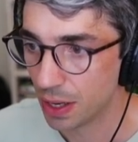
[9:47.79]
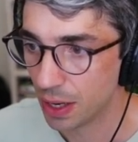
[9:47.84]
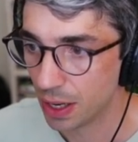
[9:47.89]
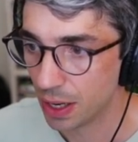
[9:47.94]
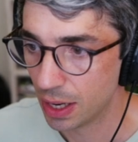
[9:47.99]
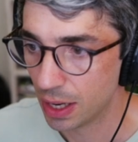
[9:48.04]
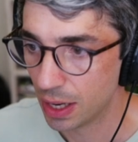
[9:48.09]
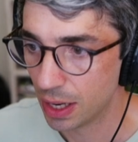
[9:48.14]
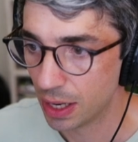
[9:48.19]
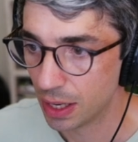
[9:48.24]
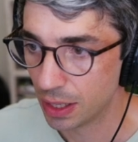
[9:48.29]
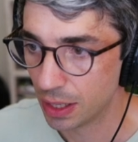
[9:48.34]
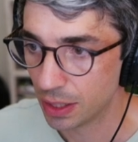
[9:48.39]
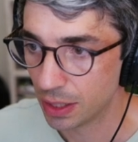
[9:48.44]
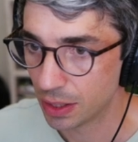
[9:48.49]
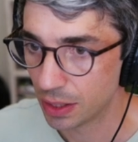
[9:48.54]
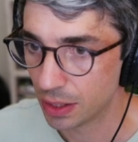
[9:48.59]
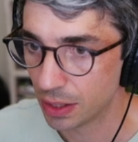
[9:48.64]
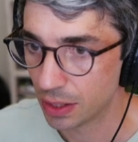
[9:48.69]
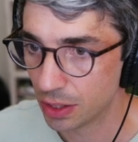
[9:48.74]

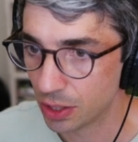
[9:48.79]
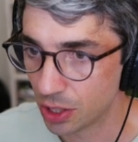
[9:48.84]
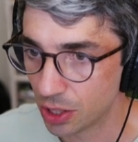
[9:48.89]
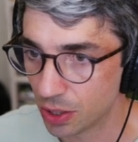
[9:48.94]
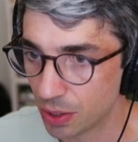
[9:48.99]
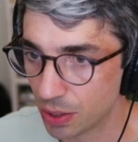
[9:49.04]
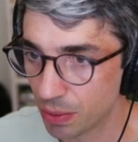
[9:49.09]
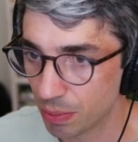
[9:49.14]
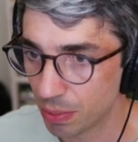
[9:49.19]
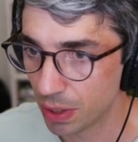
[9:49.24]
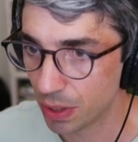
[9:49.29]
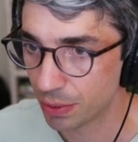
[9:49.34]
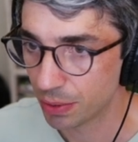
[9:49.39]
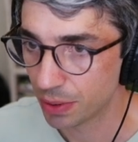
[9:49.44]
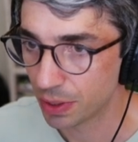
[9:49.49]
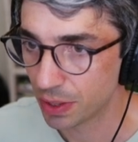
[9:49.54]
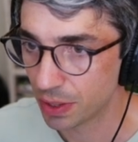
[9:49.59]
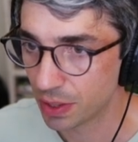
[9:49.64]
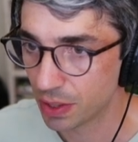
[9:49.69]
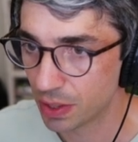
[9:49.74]
And play
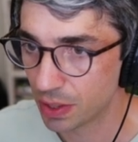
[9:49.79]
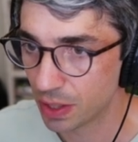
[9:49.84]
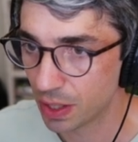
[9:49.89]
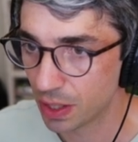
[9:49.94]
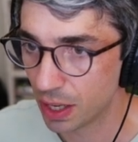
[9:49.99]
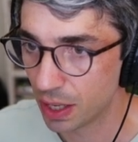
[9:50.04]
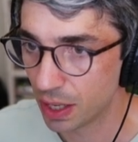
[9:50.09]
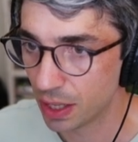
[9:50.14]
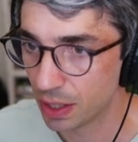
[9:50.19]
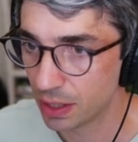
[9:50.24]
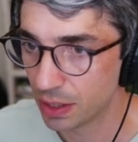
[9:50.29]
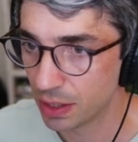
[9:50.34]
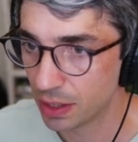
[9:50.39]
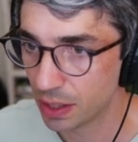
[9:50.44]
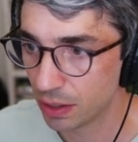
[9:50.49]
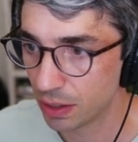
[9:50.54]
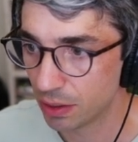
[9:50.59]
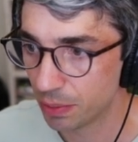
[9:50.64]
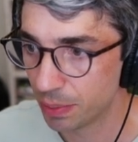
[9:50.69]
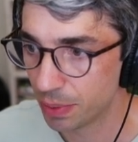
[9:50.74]
with the size
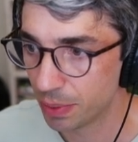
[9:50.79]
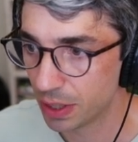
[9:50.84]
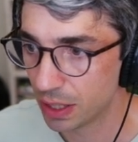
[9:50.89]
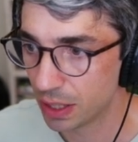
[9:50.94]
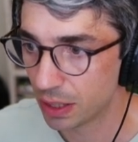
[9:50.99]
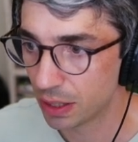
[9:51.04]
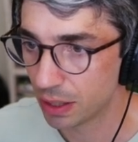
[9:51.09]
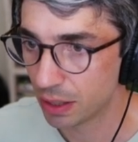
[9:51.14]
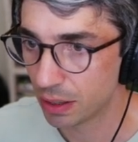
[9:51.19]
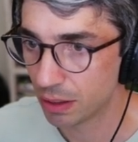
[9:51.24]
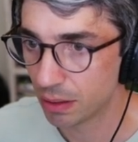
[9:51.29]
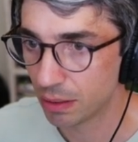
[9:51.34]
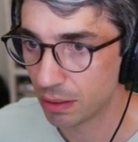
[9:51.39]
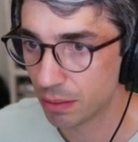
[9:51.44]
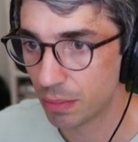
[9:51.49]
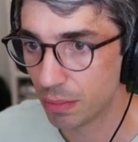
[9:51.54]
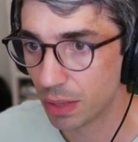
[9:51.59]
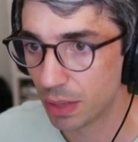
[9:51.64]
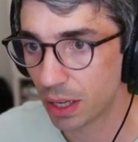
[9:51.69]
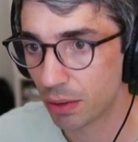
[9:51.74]
a little bit,
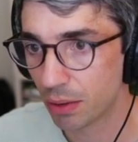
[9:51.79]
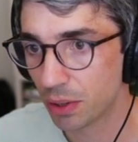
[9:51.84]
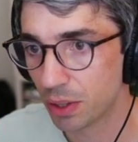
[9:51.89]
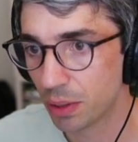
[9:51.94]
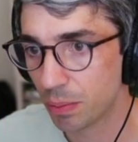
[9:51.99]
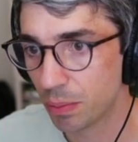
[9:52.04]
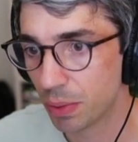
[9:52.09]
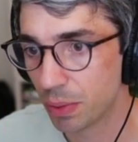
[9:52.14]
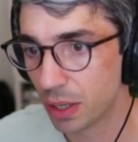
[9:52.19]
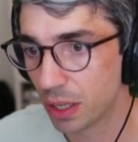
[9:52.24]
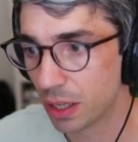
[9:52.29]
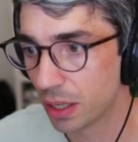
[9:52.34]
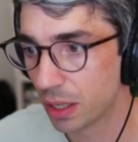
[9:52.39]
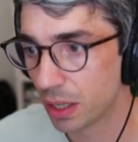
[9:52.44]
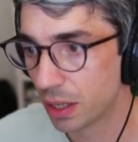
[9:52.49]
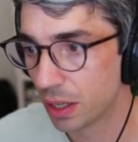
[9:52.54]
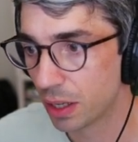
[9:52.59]
make it really big.